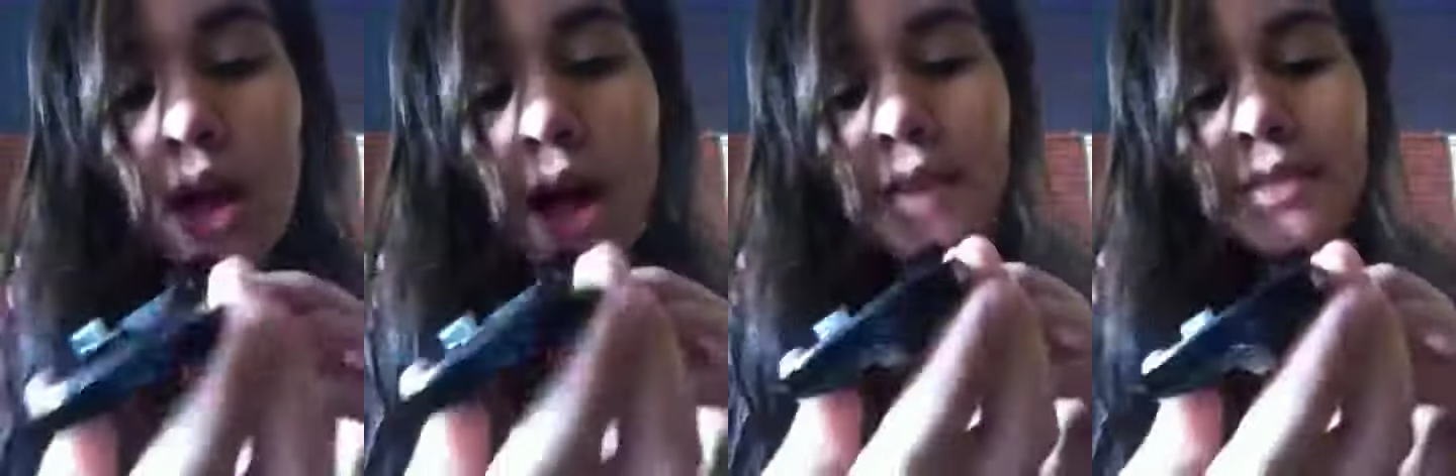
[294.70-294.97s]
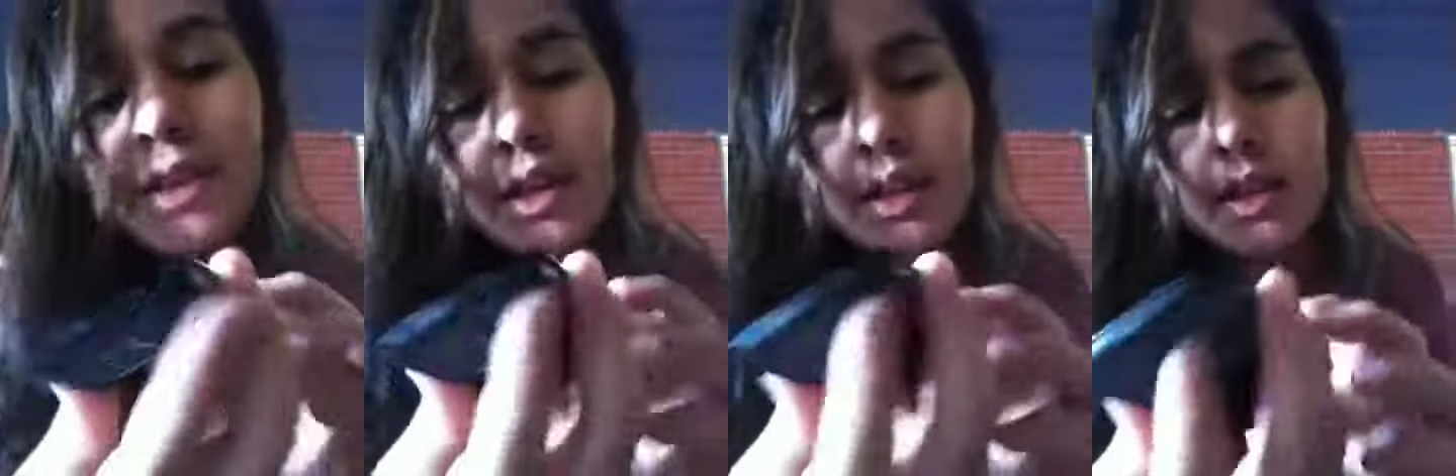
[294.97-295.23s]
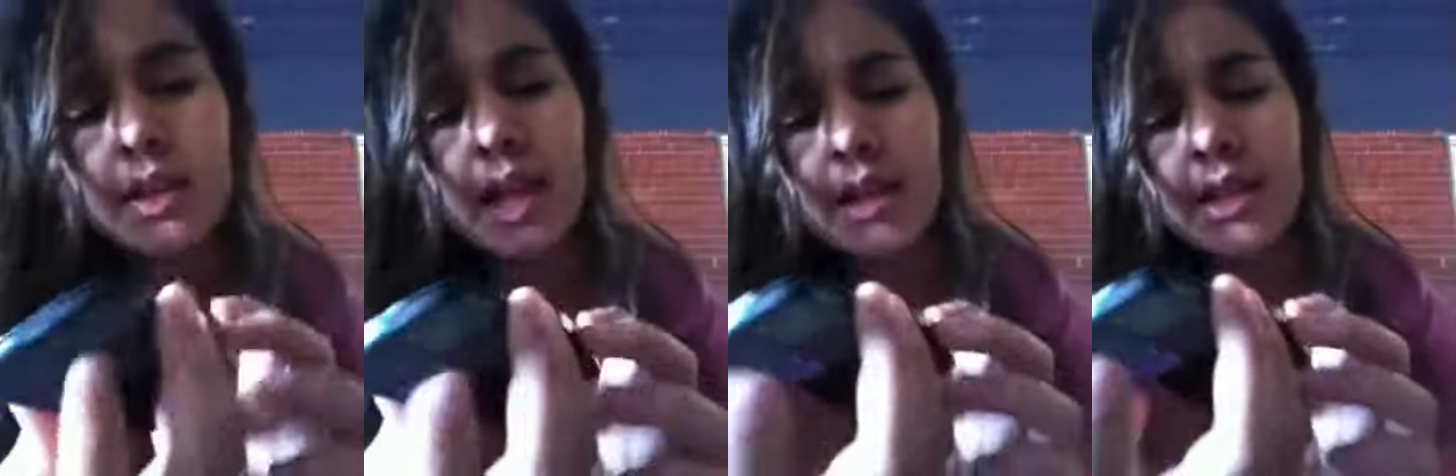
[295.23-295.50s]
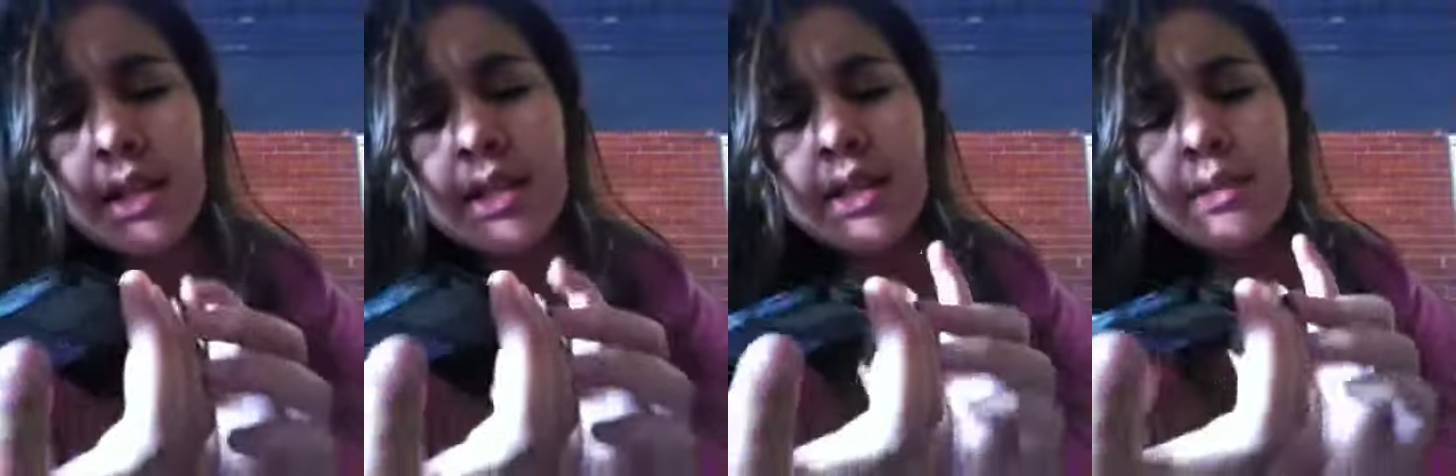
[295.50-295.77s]
I think
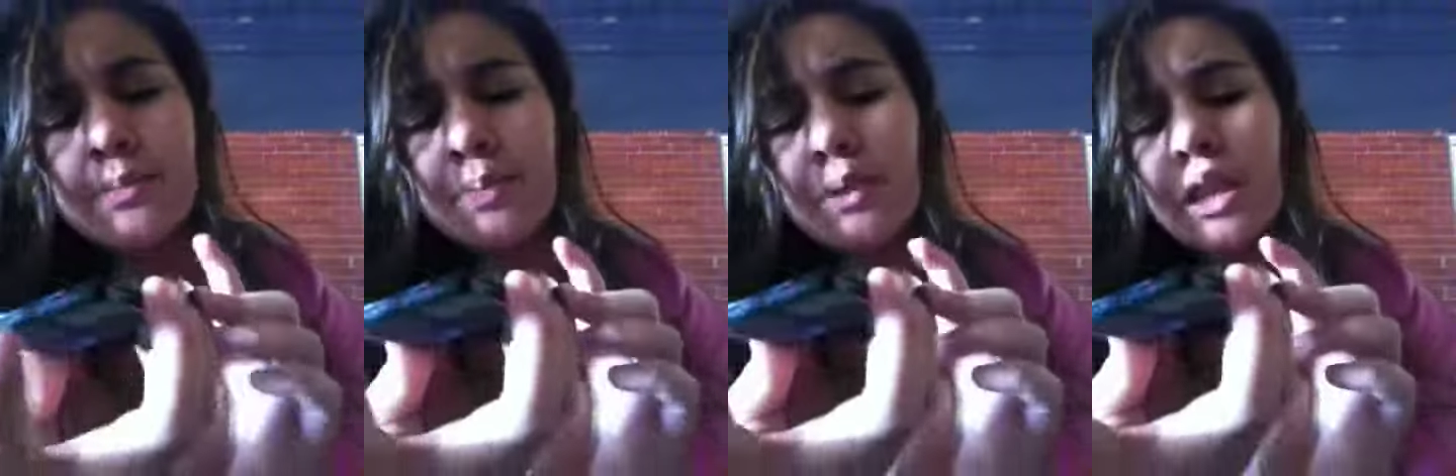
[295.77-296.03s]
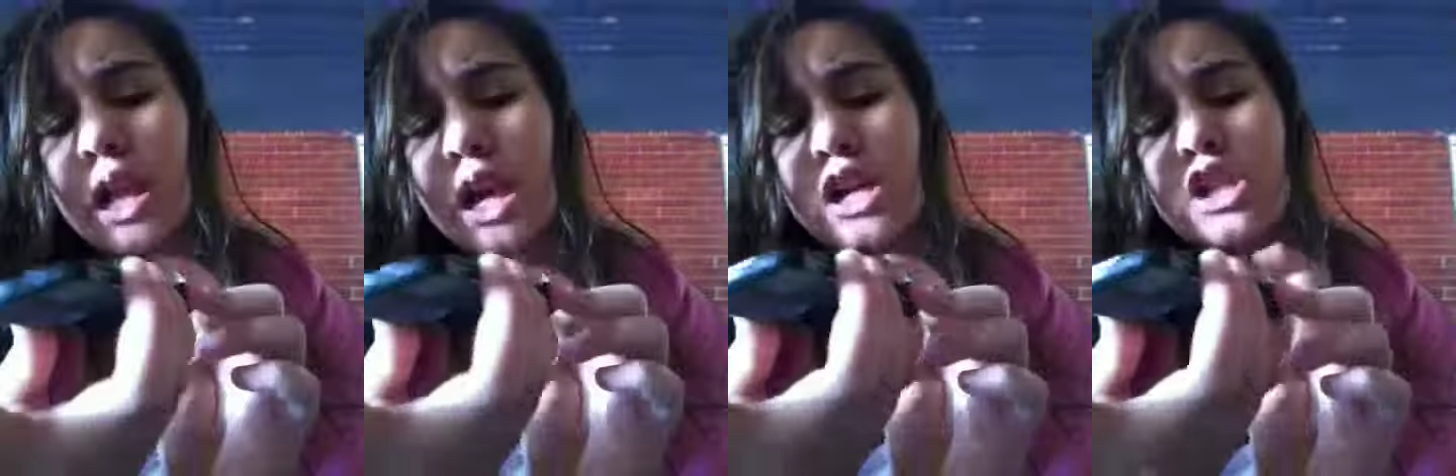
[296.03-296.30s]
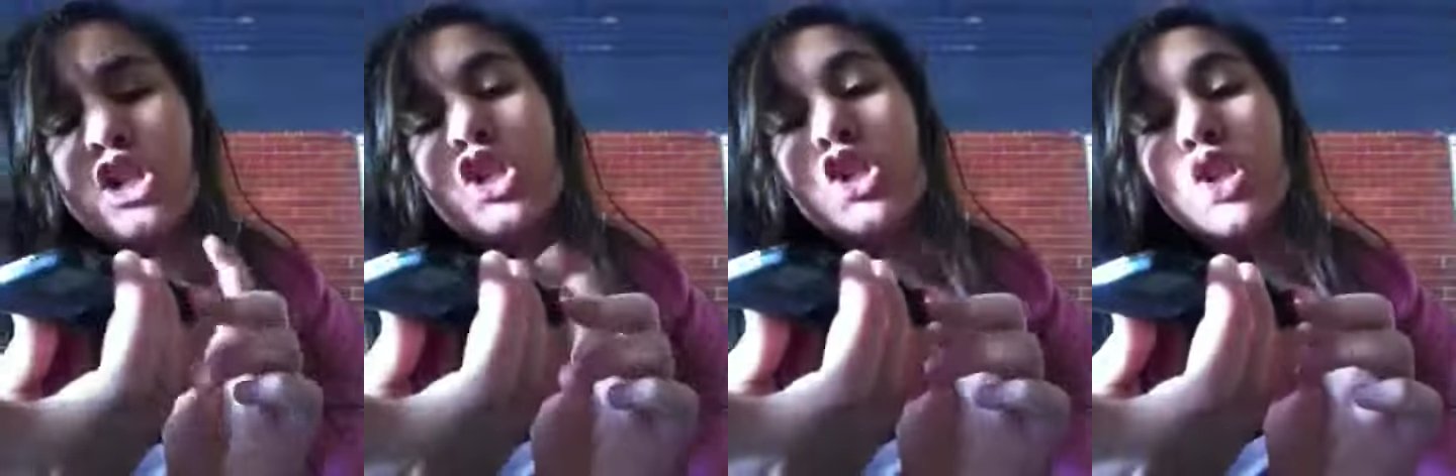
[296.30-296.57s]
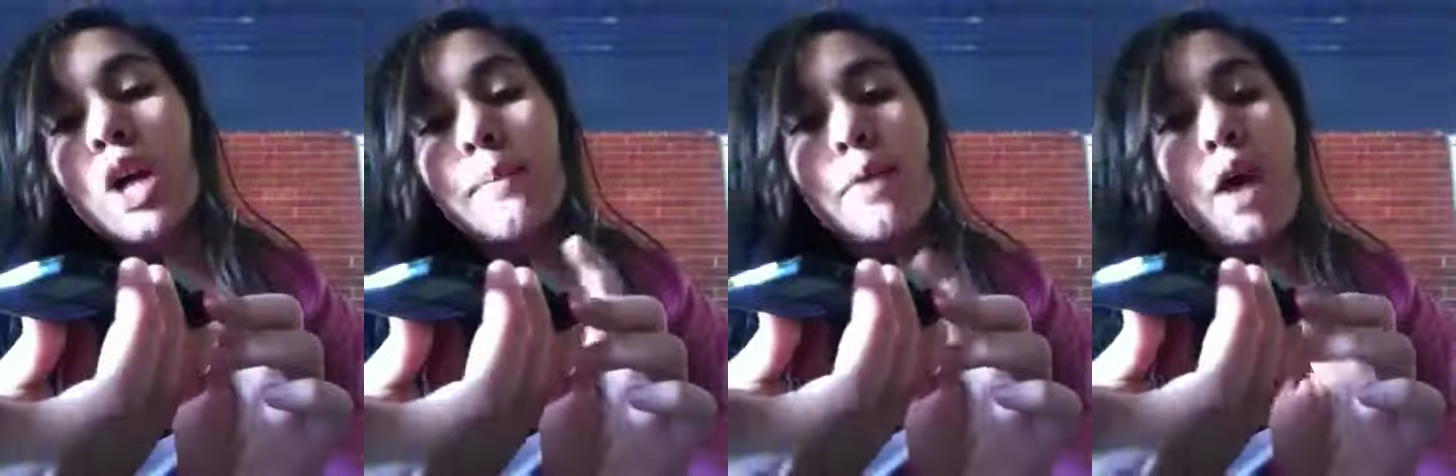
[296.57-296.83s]
that this is
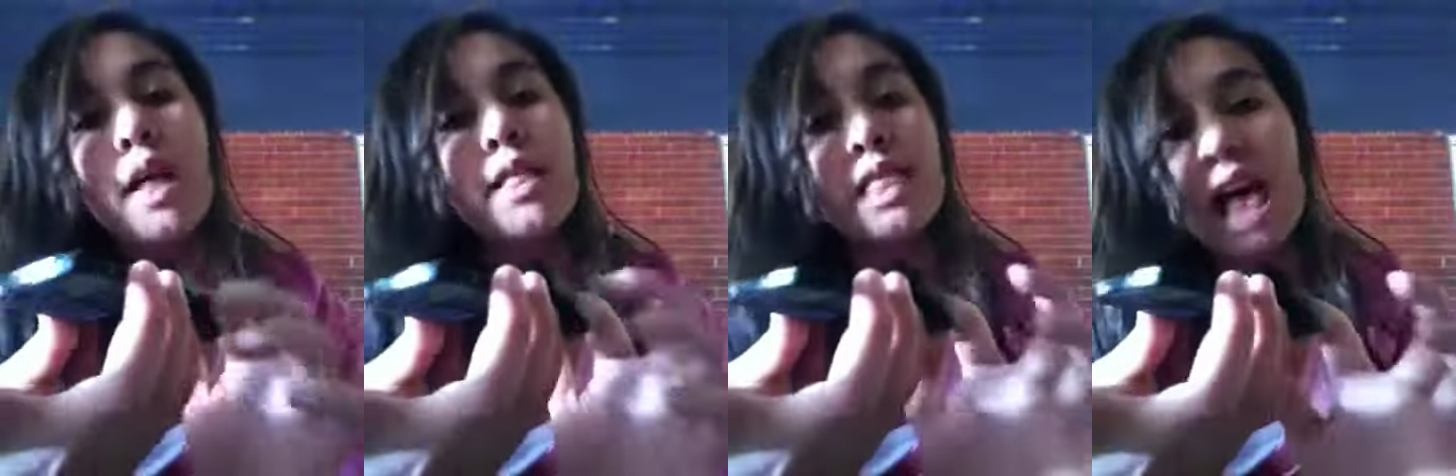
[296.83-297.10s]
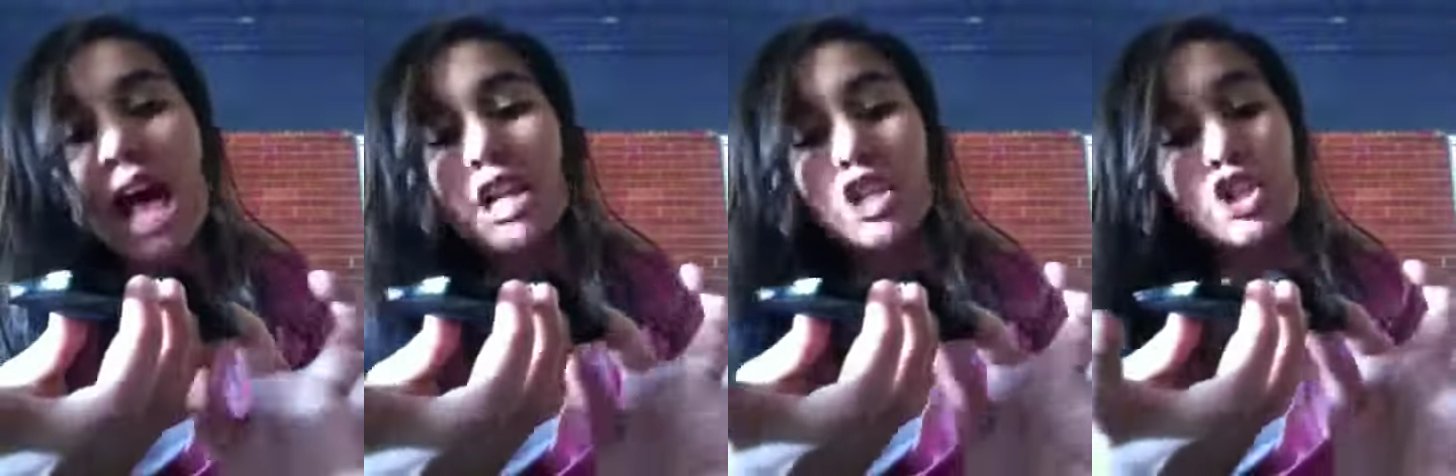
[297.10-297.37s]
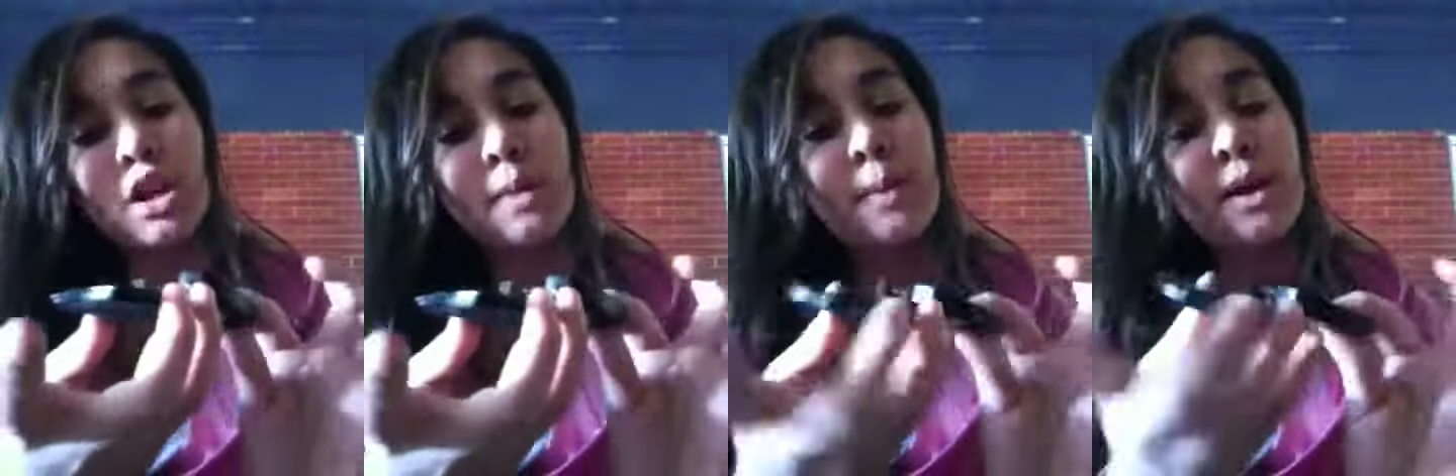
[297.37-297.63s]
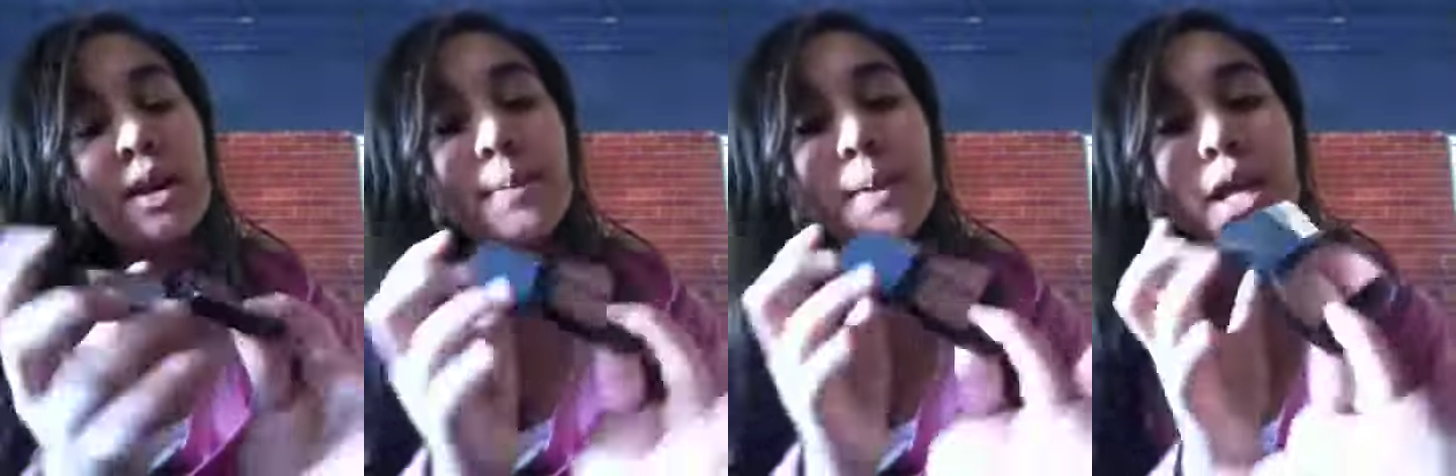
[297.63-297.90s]
blush. I'm not that sure
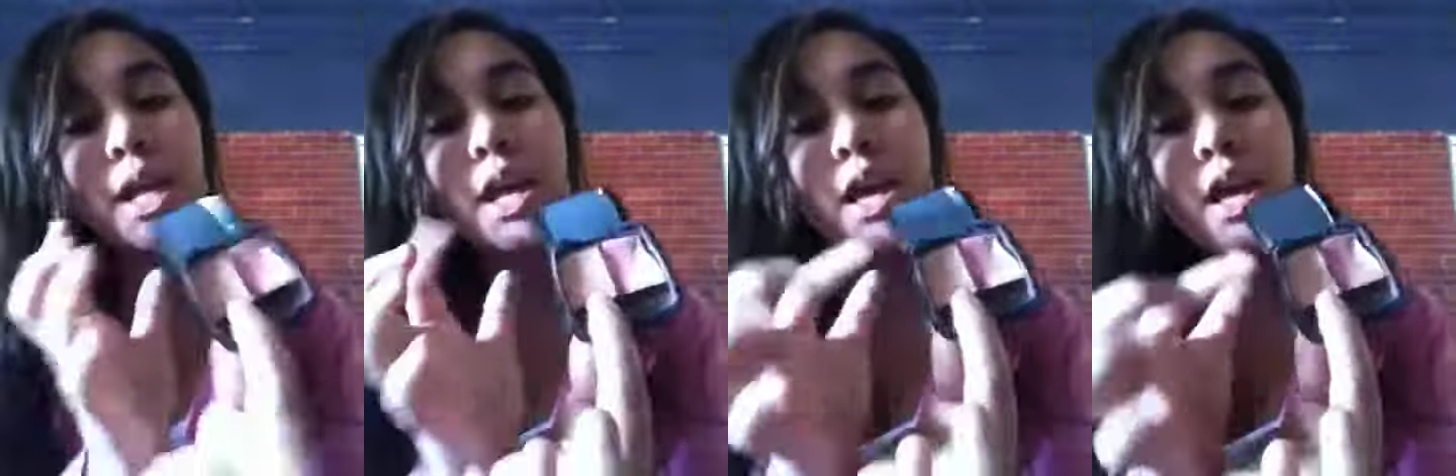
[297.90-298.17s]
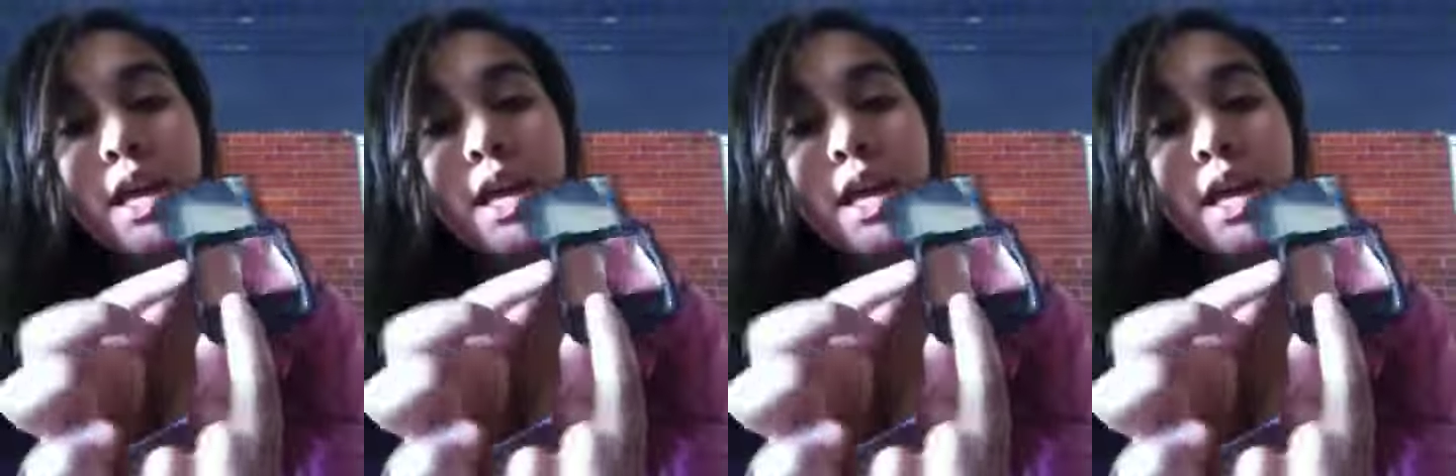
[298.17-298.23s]
about it, but